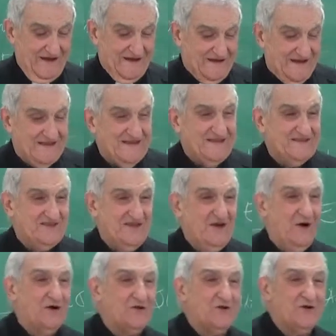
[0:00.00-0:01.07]
That is the
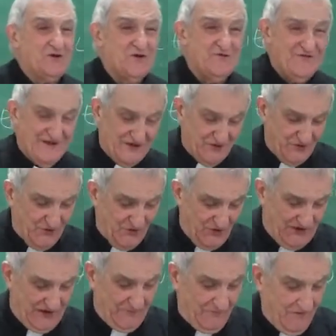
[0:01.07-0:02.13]
order of value.
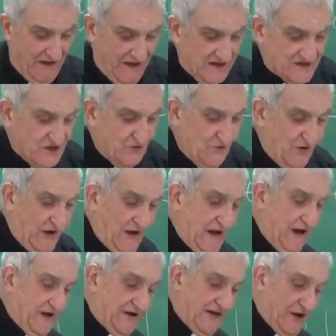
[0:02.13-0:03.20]
Okay. So,
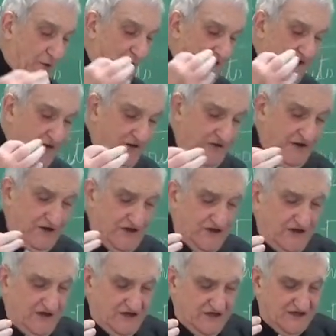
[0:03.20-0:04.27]
require
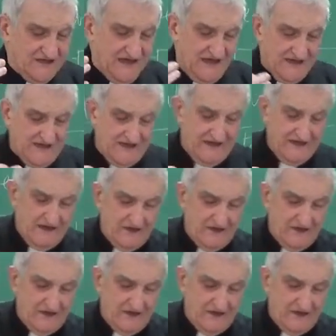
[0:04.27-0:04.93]
the society,